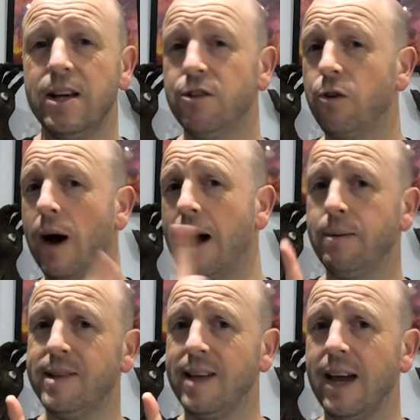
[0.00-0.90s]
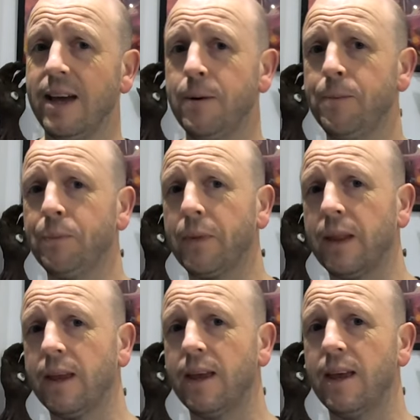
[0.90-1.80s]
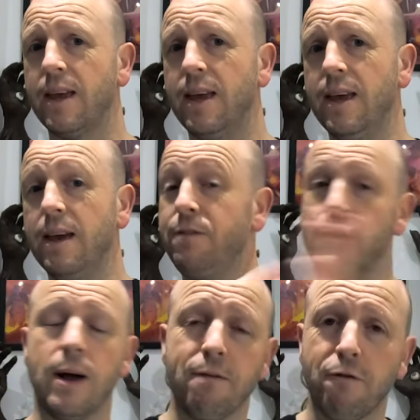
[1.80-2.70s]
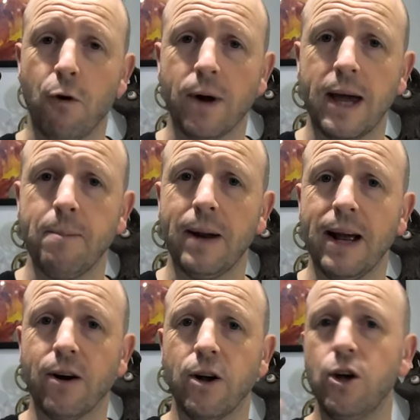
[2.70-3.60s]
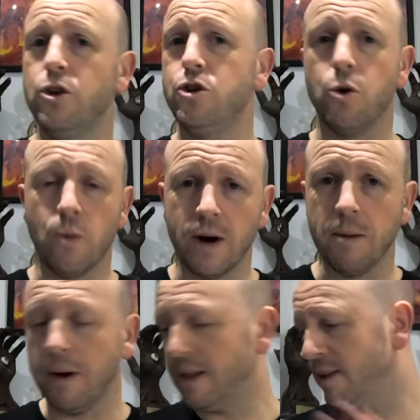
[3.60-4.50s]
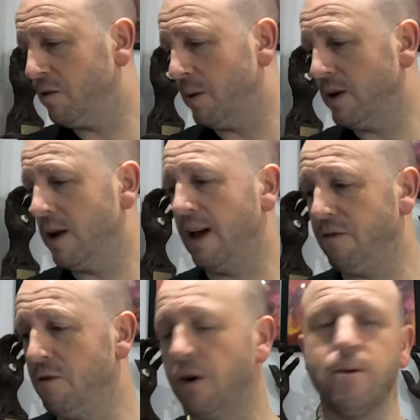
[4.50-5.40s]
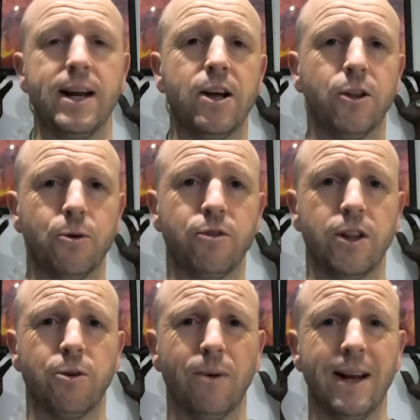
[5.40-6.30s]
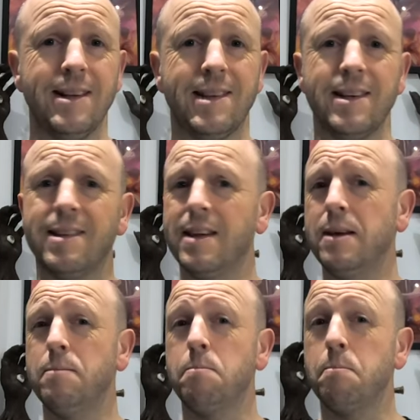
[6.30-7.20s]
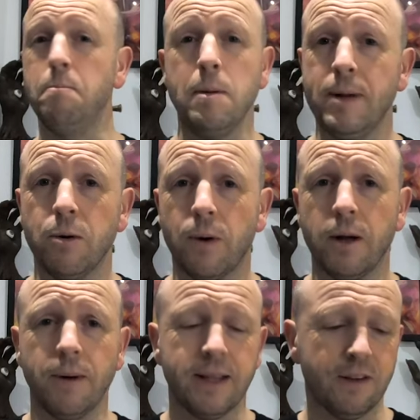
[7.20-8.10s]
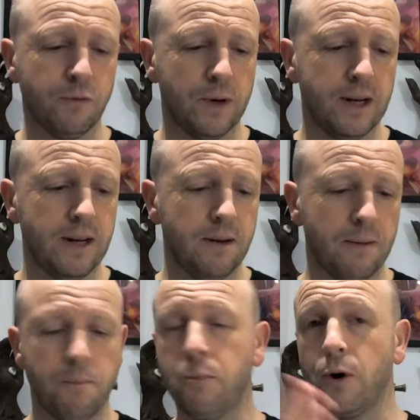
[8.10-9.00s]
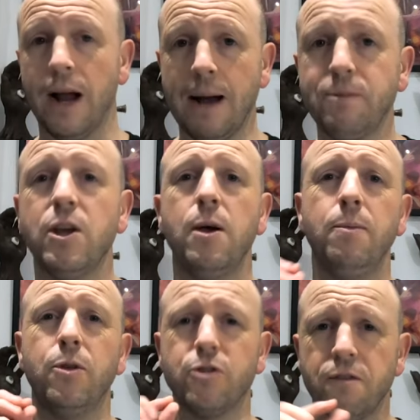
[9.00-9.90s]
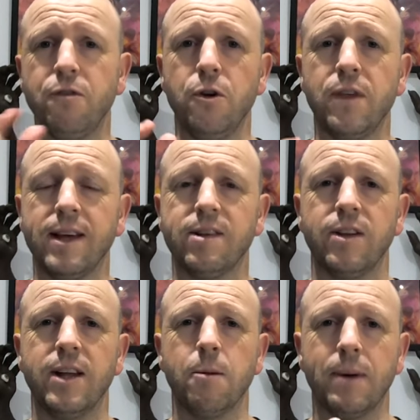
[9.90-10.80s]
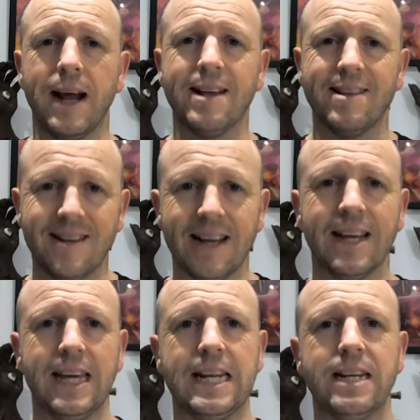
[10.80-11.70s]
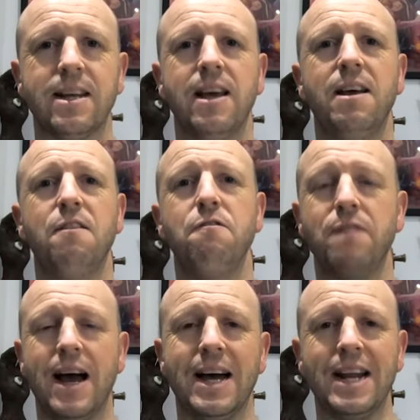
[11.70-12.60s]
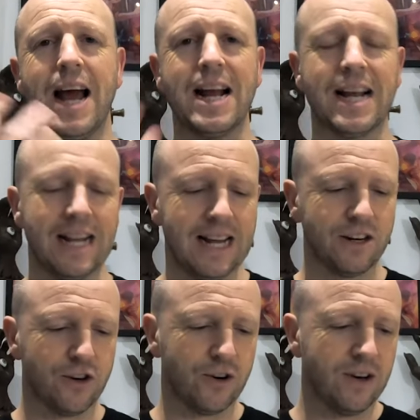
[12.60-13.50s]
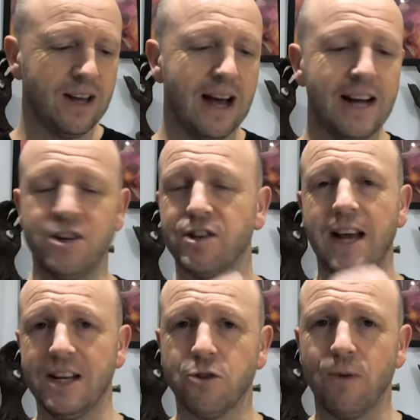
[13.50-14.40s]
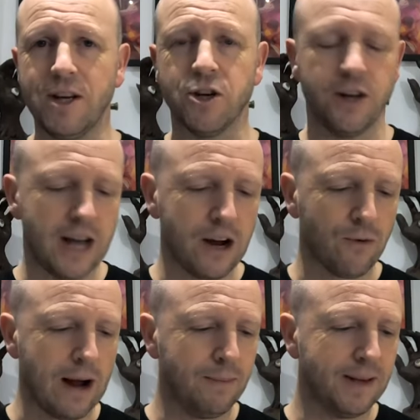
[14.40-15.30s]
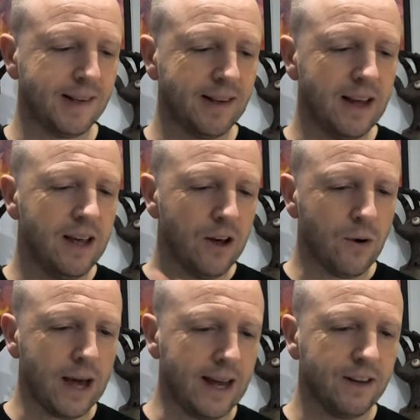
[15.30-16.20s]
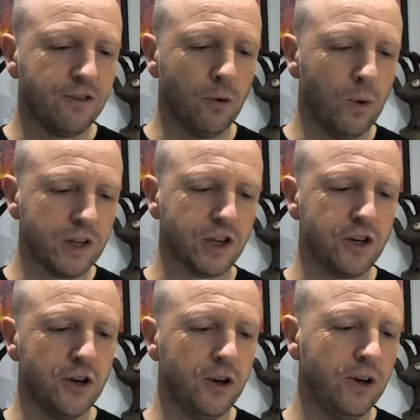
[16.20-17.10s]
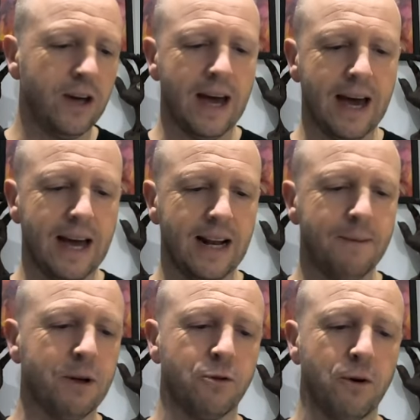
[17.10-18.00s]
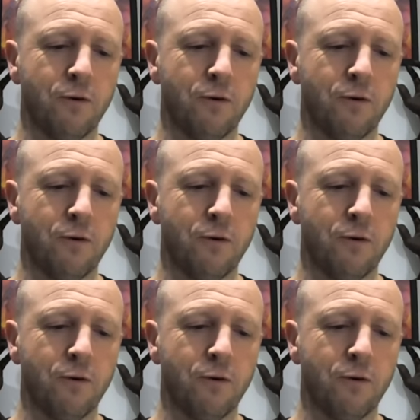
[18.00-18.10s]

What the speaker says: So I would say, if you don't have a 4K player, don't worry about this one. If you've already got those other releases, maybe don't worry about this one. Perhaps. There's a few things on there, but as a dedicated fan and collector, I just had to reach out and grab this. Okay, so what's new? Let me go through.